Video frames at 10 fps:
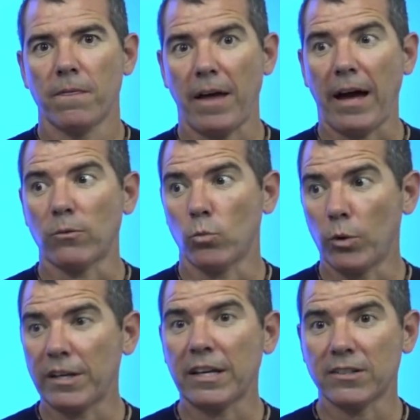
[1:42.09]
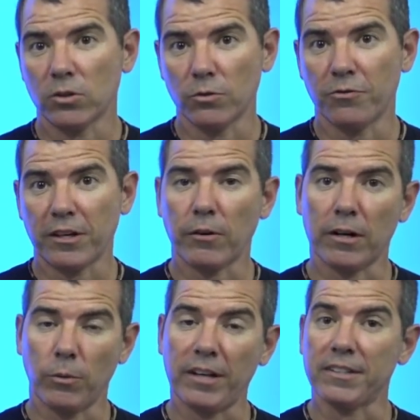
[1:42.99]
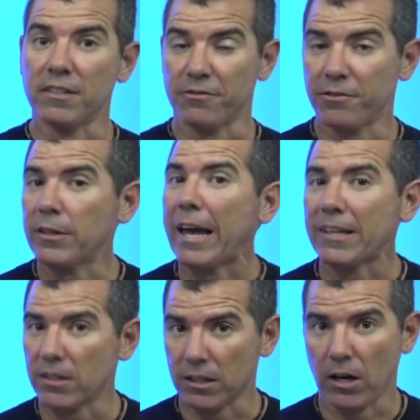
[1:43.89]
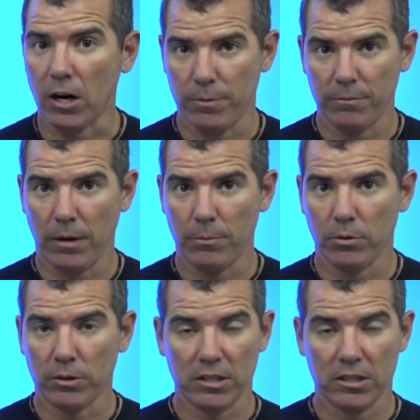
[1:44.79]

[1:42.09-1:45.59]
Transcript: that we need to figure out a way to deflate the carbon bubble,